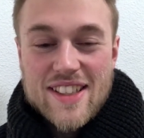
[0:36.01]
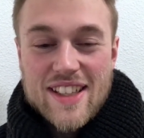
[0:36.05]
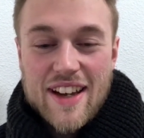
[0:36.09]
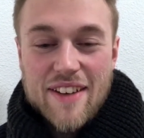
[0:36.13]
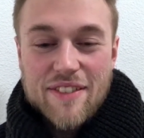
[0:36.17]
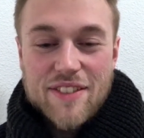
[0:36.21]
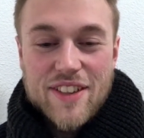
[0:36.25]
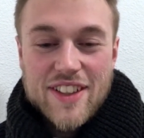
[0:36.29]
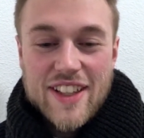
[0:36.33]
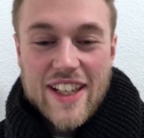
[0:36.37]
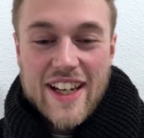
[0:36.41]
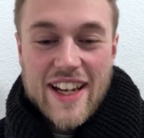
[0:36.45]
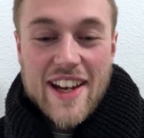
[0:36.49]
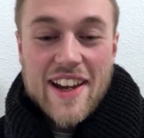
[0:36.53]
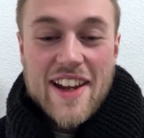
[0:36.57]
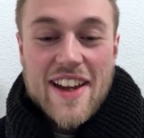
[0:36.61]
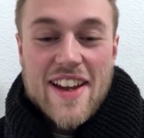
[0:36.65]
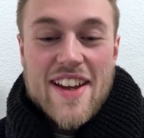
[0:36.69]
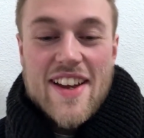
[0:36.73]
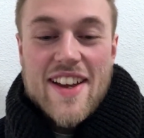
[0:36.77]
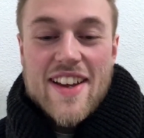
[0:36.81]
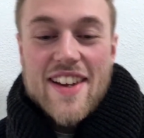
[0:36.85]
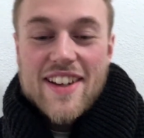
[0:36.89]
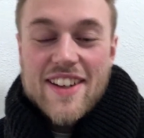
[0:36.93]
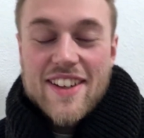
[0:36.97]
every day.
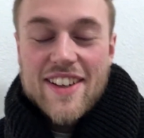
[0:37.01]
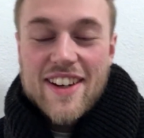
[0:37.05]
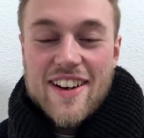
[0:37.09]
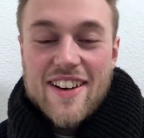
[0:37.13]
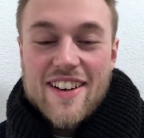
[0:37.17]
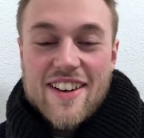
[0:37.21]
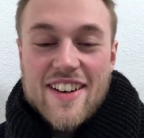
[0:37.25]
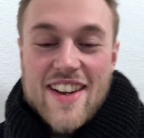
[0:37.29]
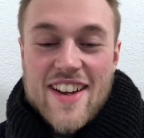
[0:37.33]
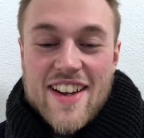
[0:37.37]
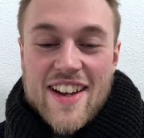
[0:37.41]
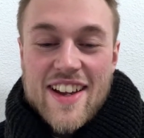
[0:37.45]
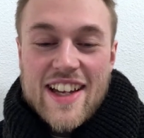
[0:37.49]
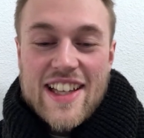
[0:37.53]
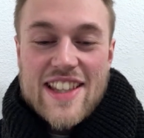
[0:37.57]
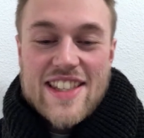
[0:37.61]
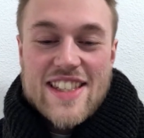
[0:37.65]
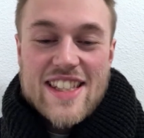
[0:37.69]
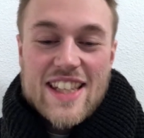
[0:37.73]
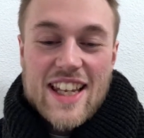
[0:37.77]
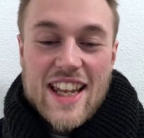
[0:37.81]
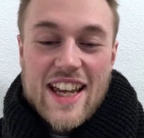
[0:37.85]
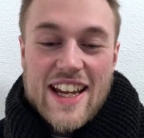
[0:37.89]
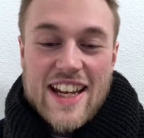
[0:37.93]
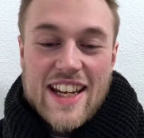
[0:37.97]
You know,
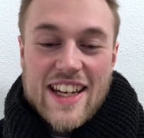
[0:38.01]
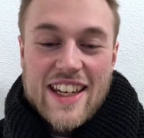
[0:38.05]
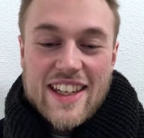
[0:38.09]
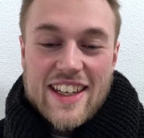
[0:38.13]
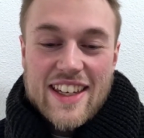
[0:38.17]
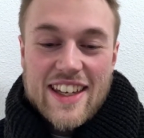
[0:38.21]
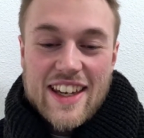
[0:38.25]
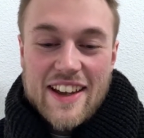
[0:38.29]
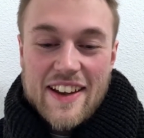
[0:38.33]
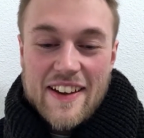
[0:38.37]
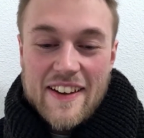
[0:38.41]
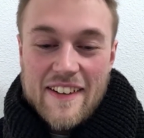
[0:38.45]
it's like